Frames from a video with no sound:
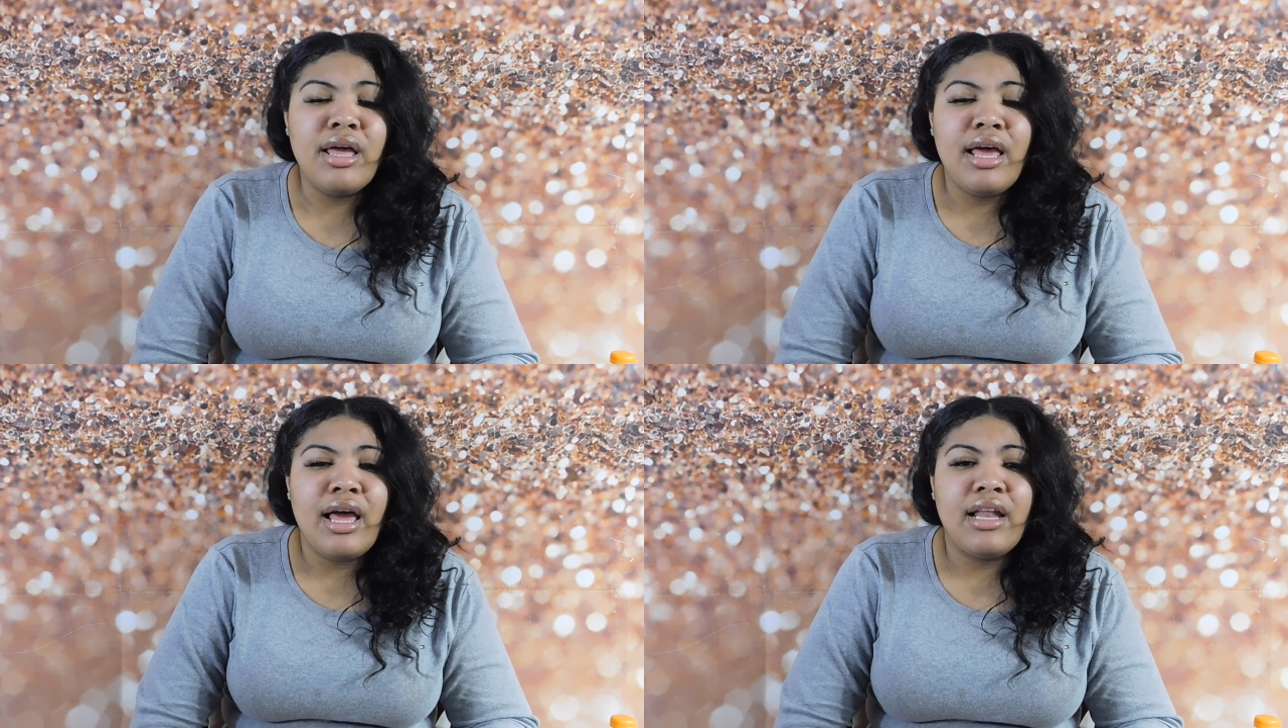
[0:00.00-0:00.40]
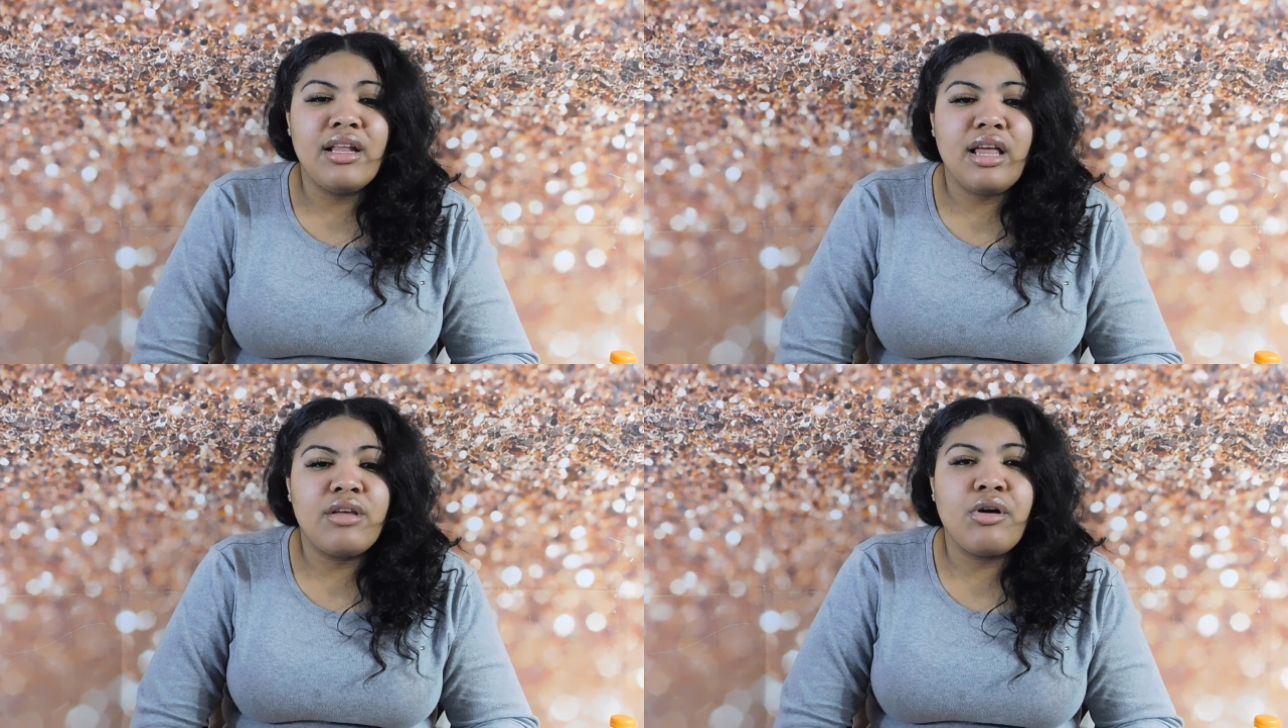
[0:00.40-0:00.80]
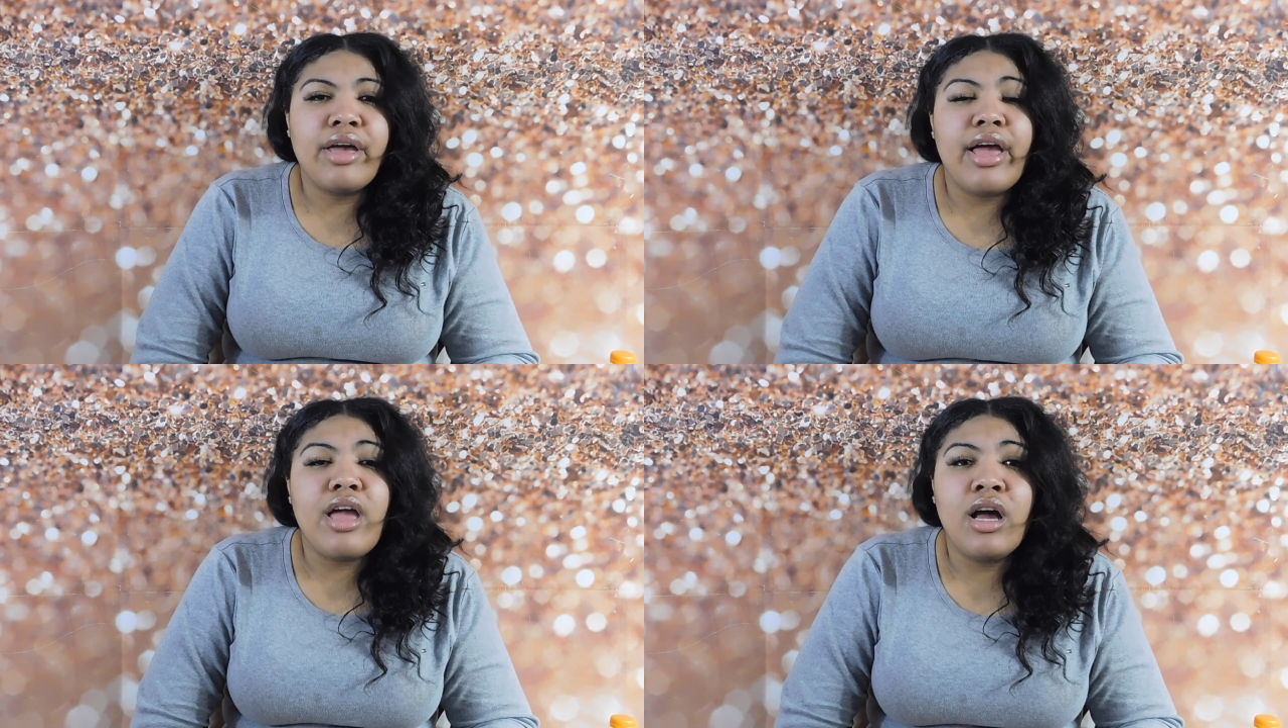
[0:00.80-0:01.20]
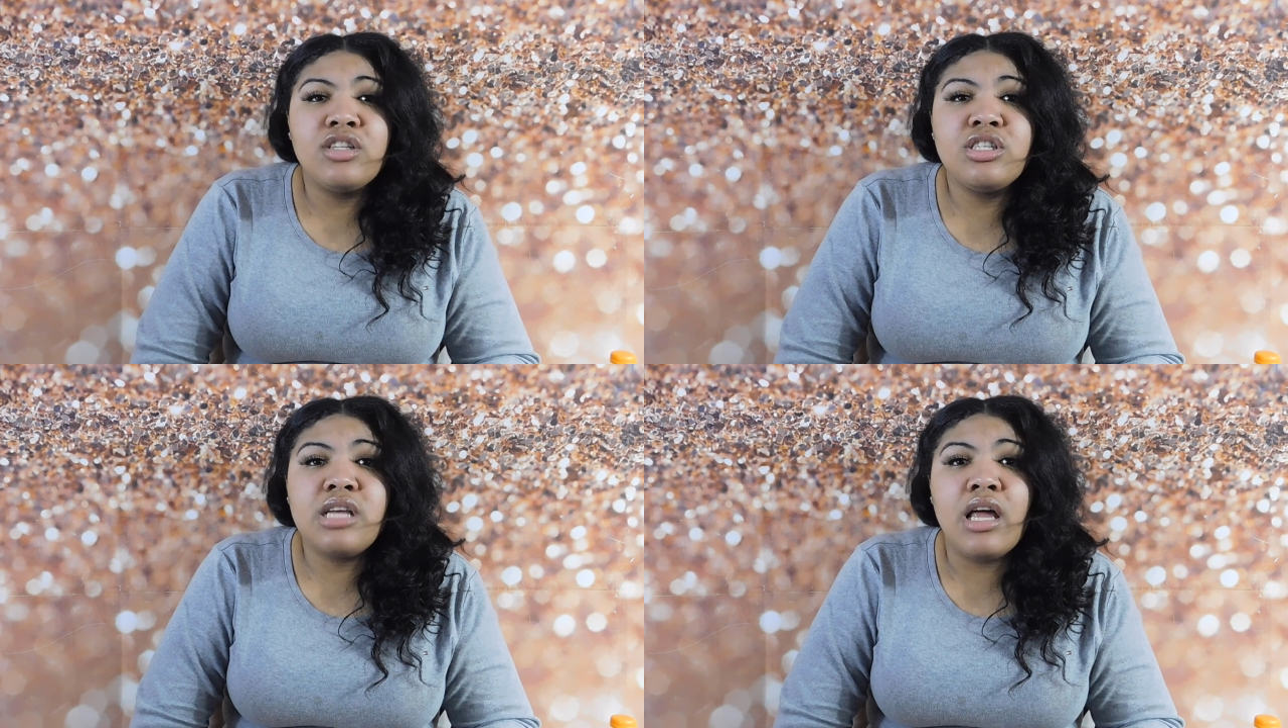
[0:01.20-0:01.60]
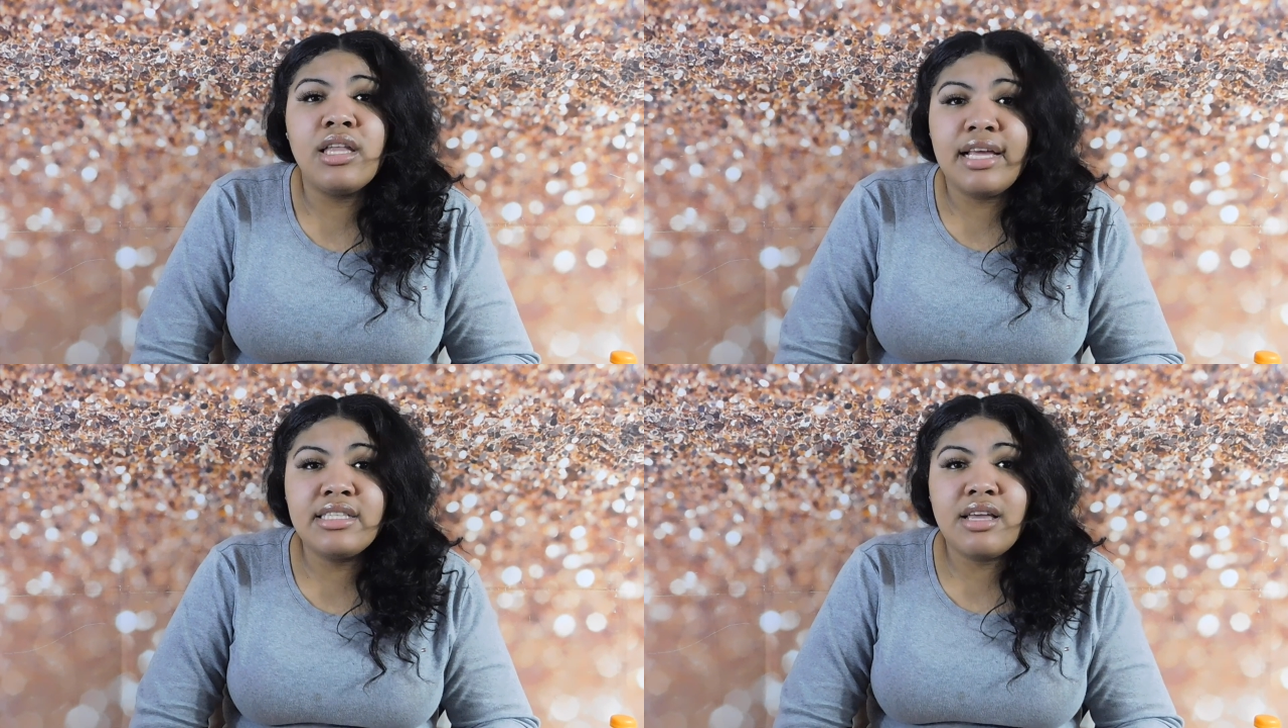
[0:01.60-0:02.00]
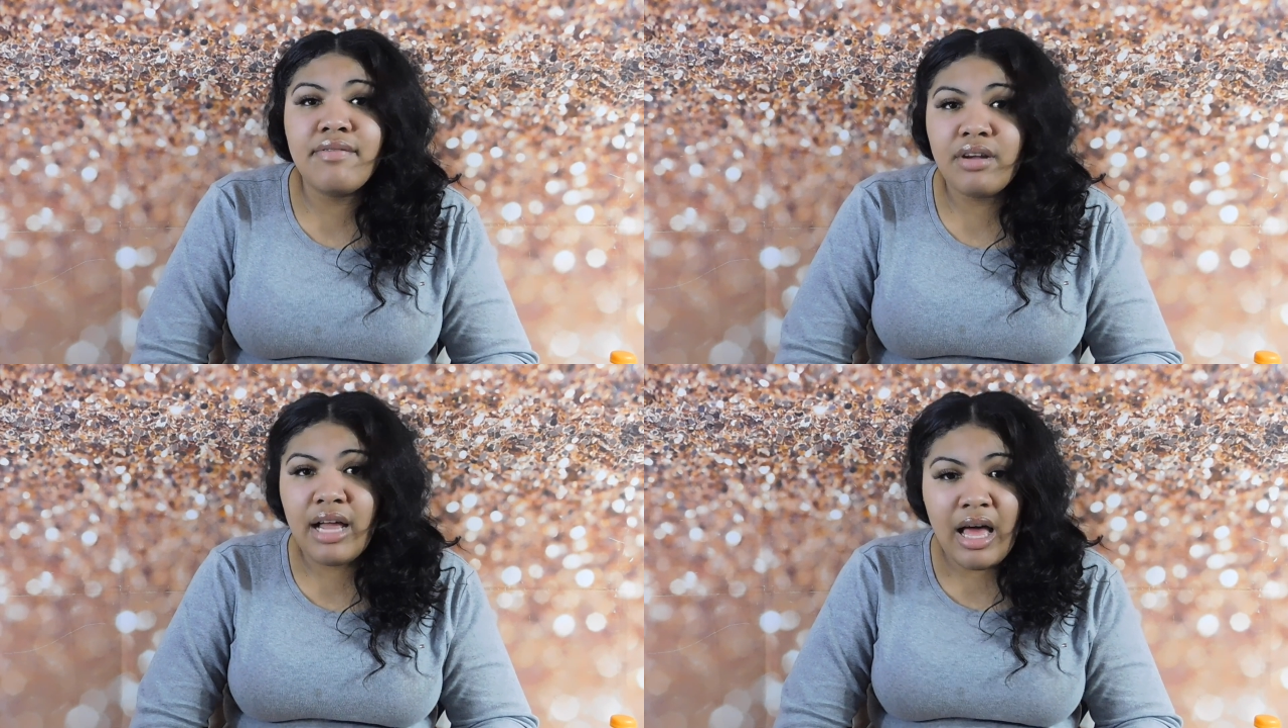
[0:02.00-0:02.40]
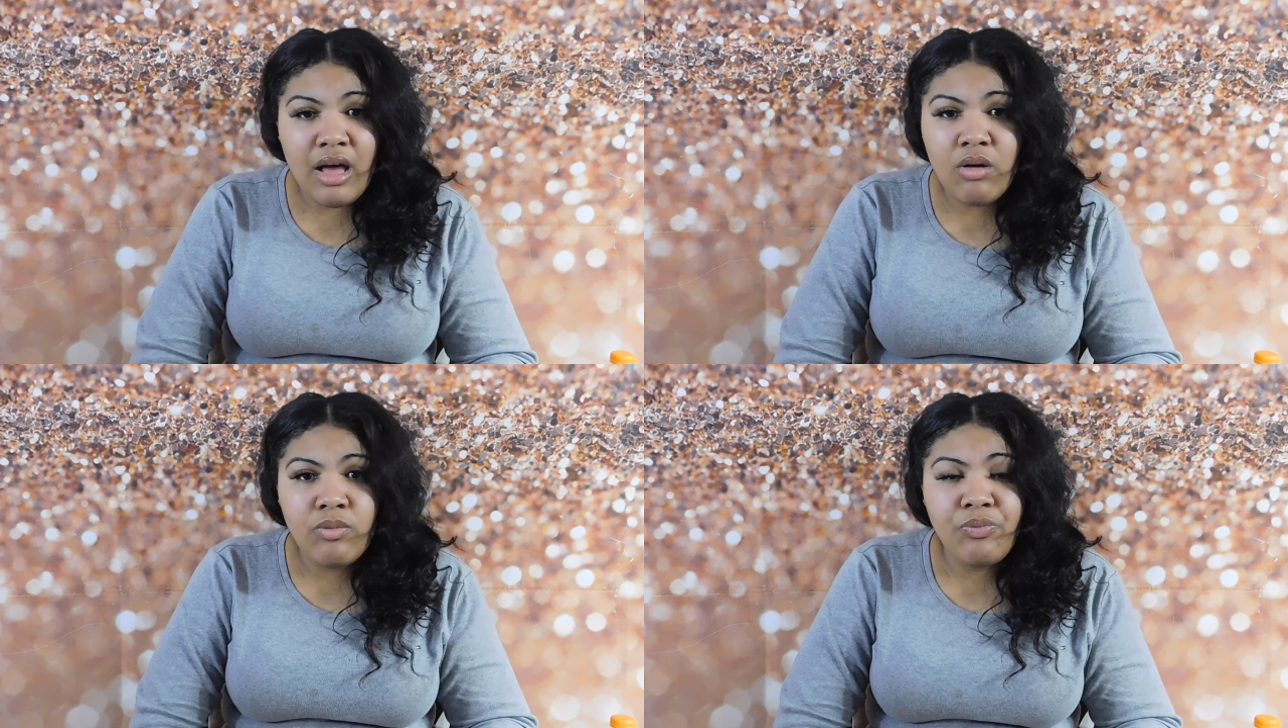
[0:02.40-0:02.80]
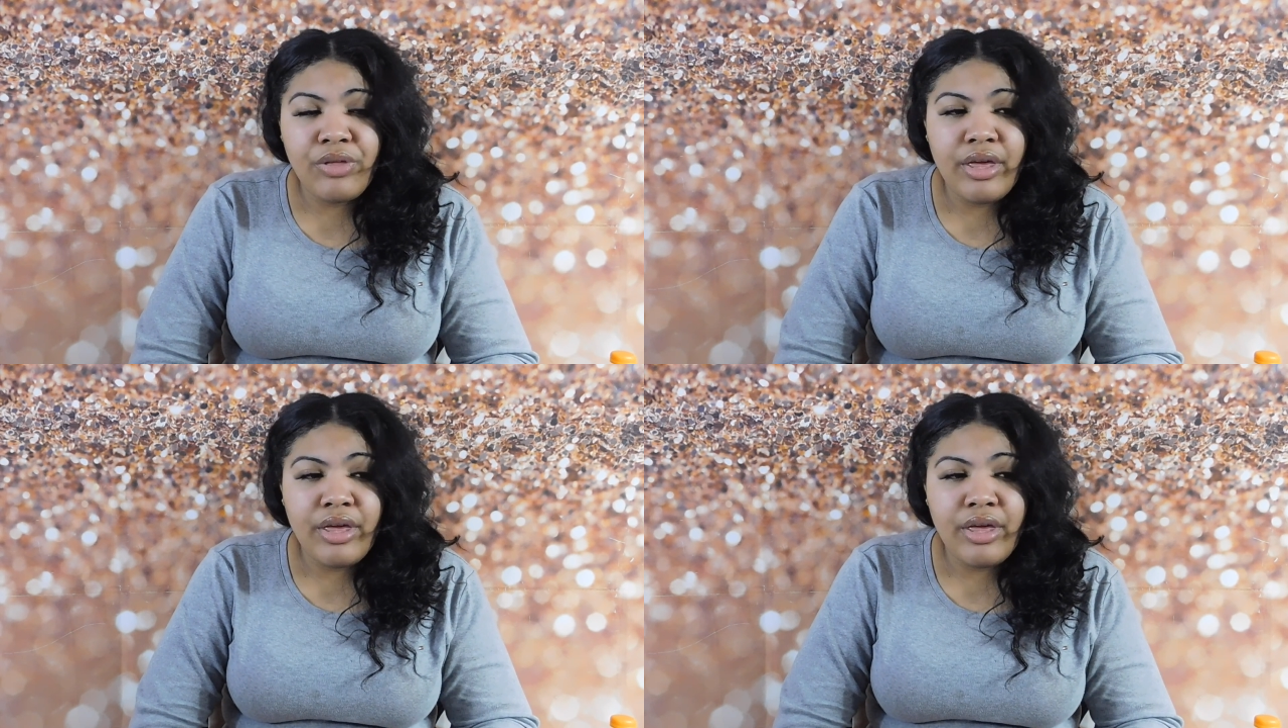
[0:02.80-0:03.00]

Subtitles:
And they're like, okay, y'all could just unlace them for now